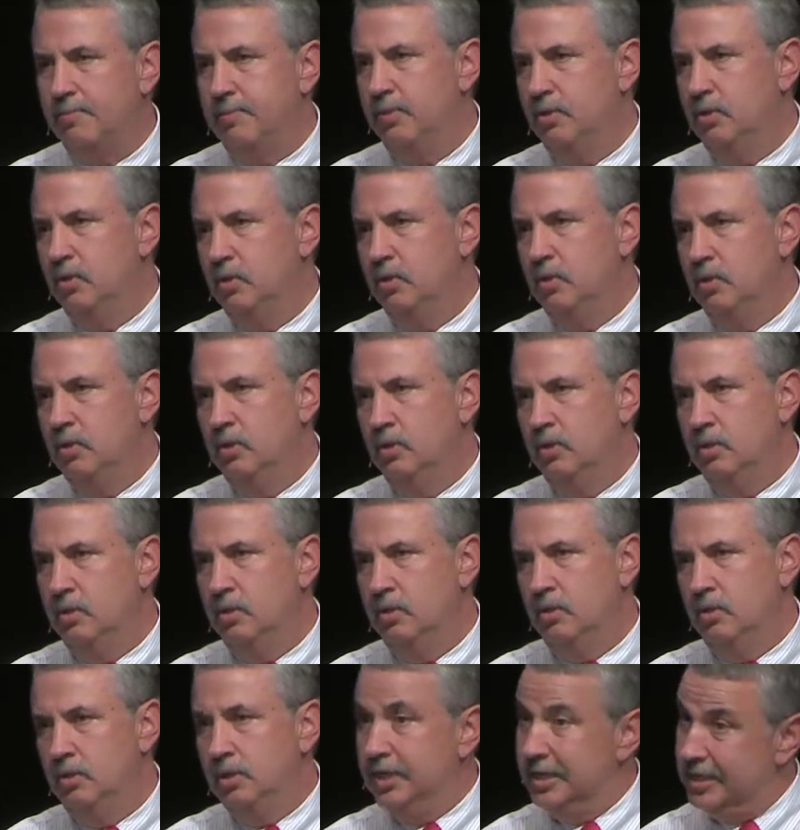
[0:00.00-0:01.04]
up
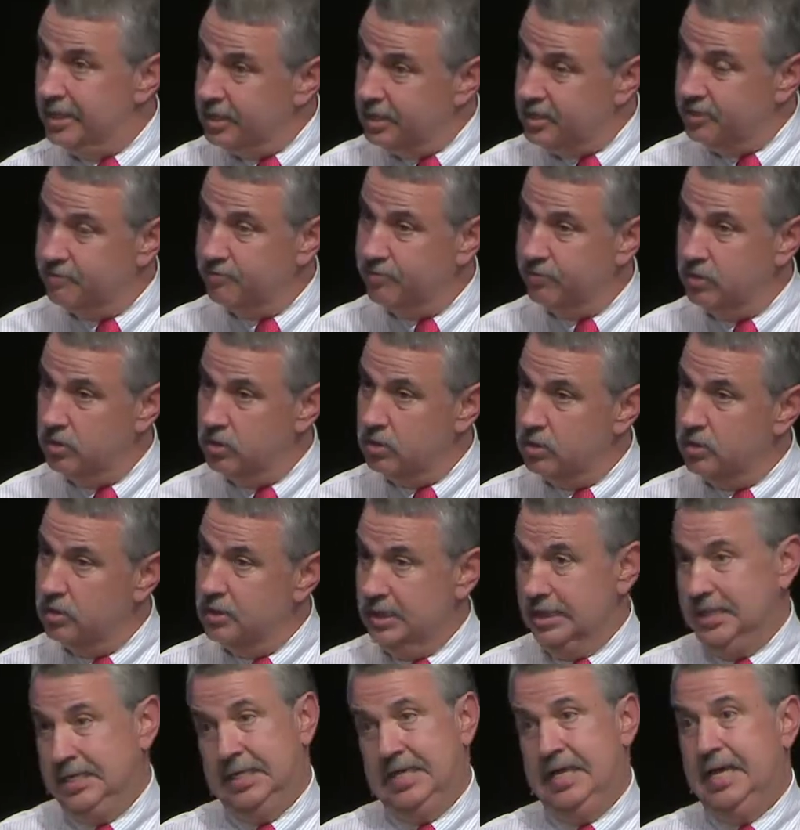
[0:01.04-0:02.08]
in a different
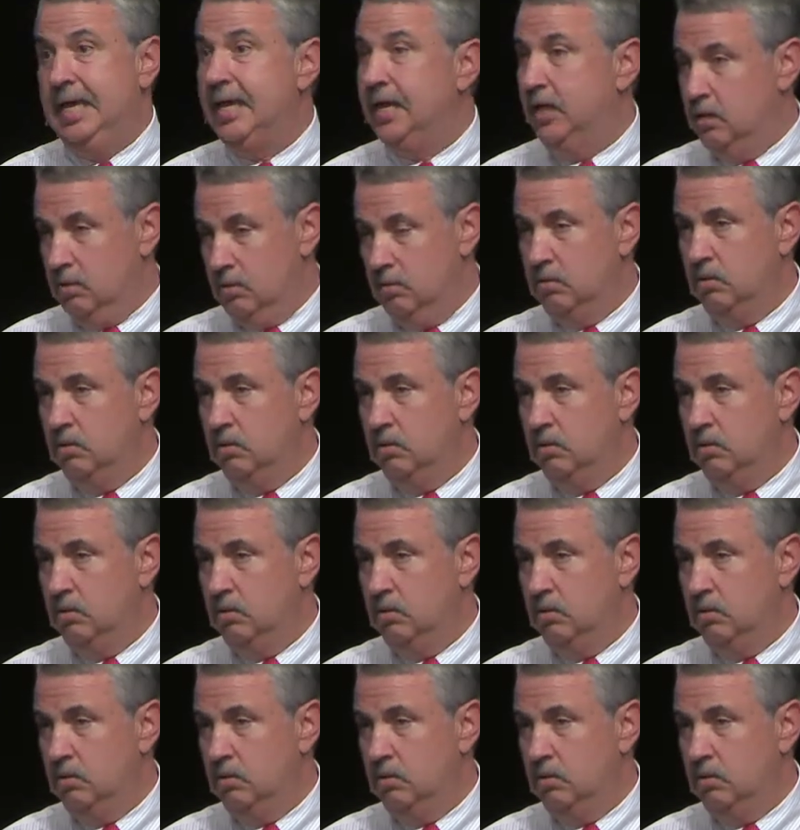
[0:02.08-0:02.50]
Atlanta,